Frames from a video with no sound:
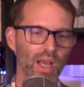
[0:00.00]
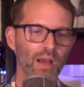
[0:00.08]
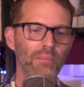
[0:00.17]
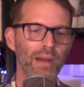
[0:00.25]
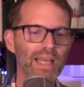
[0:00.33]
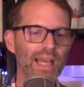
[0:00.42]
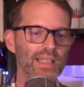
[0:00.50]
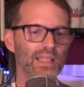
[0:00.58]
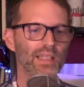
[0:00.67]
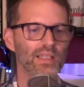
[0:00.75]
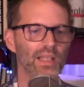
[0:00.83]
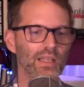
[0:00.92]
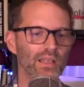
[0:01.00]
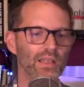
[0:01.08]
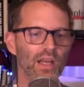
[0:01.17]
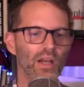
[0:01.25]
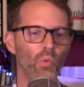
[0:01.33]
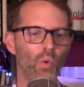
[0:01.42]
My guess is that
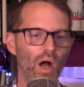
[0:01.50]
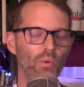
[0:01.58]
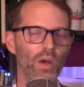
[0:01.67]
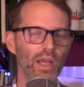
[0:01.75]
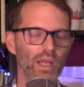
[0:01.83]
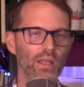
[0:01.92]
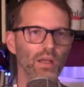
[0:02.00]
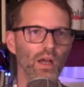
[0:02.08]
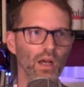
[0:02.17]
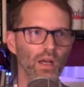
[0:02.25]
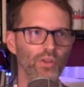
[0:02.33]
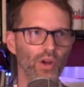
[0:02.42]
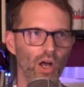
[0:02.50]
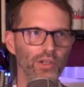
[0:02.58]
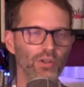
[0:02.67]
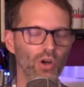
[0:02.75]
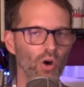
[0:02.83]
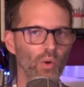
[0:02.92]
their Huawei, uh, the
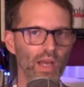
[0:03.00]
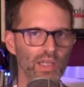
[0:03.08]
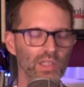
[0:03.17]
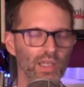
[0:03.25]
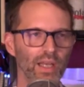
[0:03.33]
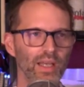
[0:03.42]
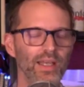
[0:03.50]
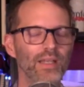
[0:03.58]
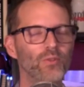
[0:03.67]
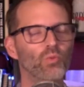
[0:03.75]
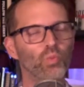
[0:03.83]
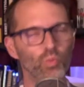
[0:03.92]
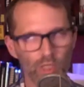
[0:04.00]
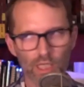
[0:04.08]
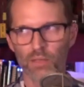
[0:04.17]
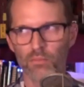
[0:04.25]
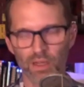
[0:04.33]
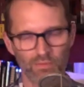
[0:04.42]
Honor OS, is
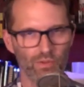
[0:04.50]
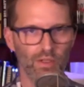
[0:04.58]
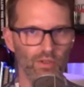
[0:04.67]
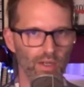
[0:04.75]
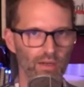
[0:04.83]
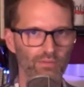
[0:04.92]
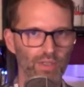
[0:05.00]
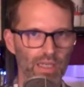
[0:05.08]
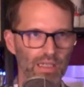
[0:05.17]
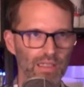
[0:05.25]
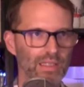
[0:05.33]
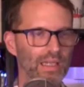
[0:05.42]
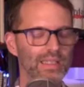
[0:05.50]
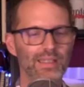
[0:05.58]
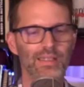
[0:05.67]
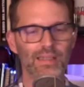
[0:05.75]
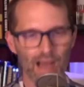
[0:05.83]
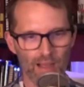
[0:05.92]
really meant for Internet of Things. It's
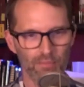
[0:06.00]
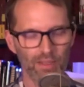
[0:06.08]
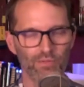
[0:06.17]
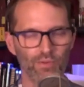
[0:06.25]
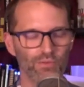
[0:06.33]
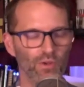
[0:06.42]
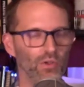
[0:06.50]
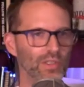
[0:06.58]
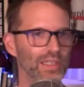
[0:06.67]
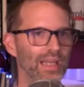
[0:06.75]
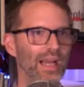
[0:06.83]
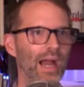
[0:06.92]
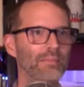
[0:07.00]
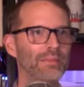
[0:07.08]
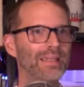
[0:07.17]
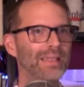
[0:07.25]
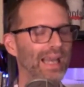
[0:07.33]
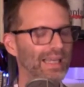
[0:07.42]
not meant for phones. I'm
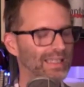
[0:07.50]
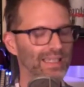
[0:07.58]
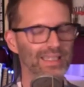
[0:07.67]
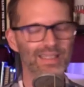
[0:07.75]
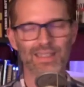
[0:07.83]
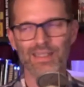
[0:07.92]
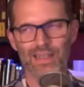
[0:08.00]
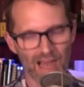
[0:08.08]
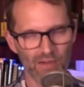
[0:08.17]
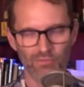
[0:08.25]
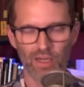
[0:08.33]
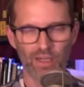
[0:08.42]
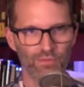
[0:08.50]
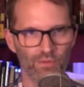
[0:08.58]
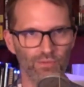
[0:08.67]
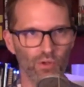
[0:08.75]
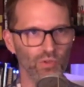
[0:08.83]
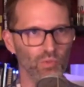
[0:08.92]
guessing it's not ready for
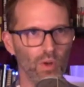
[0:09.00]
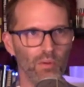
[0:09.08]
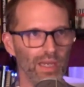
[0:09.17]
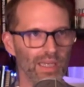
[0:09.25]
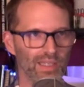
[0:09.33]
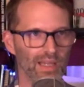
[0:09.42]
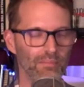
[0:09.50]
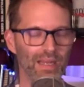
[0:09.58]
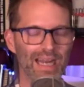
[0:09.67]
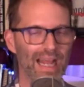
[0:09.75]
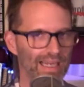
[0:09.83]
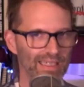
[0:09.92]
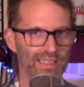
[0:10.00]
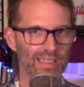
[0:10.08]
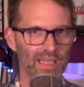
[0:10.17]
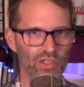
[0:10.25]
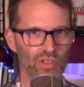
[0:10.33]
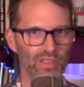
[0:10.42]
phones. Huawei has not made any
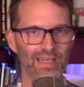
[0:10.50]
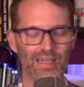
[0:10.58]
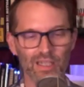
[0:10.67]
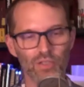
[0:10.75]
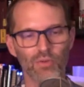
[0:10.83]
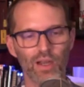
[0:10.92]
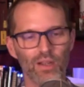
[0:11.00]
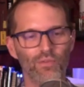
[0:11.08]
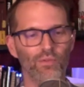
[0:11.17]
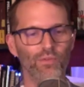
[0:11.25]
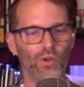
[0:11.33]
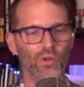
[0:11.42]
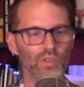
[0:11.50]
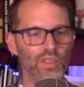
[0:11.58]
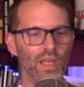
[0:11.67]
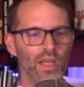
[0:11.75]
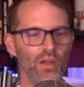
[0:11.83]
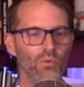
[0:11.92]
indication that it is ready for phones,
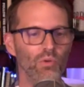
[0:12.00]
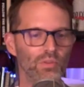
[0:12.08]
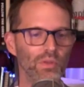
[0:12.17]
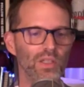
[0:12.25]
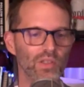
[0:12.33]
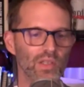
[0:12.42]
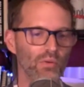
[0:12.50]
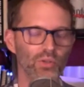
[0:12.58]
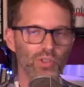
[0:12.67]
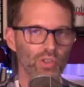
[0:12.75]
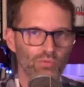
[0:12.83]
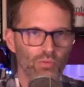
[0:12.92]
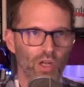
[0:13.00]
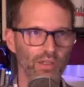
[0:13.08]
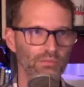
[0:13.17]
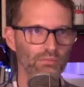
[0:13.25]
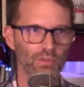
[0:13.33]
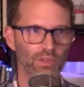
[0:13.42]
which means they will just
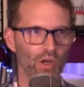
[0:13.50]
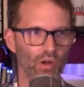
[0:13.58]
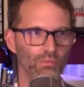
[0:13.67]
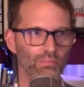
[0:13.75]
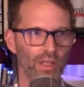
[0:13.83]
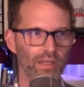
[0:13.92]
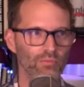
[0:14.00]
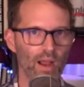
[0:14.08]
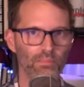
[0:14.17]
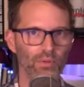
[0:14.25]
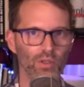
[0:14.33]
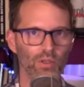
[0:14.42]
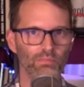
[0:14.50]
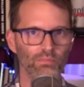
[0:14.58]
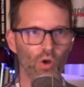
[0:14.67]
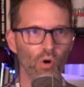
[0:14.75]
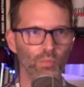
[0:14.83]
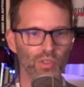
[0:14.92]
run, you know, plain wrapper
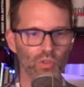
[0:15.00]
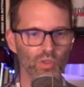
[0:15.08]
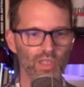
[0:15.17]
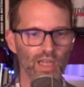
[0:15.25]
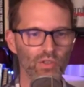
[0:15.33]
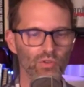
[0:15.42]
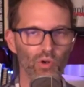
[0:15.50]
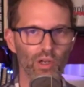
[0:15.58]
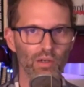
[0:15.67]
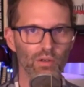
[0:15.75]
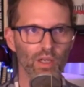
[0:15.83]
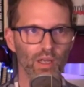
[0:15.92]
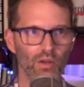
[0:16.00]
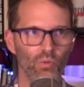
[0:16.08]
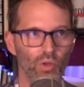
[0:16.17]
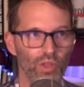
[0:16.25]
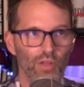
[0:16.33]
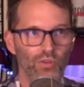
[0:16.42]
open source Android
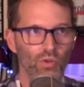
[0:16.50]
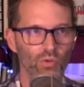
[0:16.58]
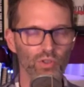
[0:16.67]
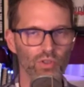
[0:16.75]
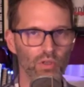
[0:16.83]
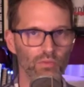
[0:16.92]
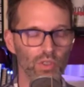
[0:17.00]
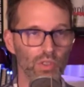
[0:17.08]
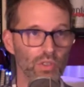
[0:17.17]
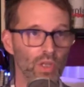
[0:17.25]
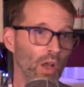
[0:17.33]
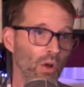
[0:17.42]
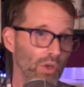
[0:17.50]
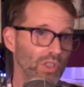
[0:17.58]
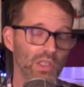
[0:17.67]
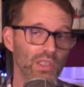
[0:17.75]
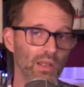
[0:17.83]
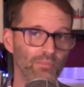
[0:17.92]
without the Google services, which
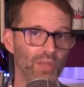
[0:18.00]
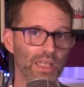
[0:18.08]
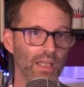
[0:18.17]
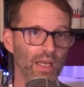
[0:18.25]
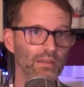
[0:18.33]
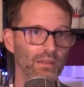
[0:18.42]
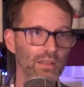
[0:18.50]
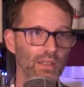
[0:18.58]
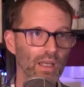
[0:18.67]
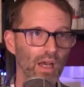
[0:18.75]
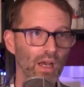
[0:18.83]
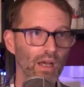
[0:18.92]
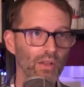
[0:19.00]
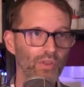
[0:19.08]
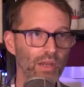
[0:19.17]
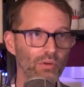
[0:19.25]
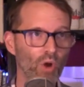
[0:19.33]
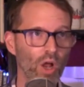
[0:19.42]
is something that uh,
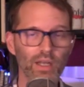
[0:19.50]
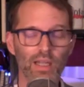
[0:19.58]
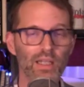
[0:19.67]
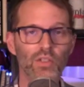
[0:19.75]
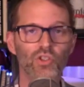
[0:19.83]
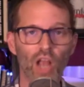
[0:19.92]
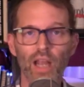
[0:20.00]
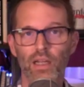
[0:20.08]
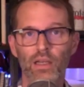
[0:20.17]
they run in China.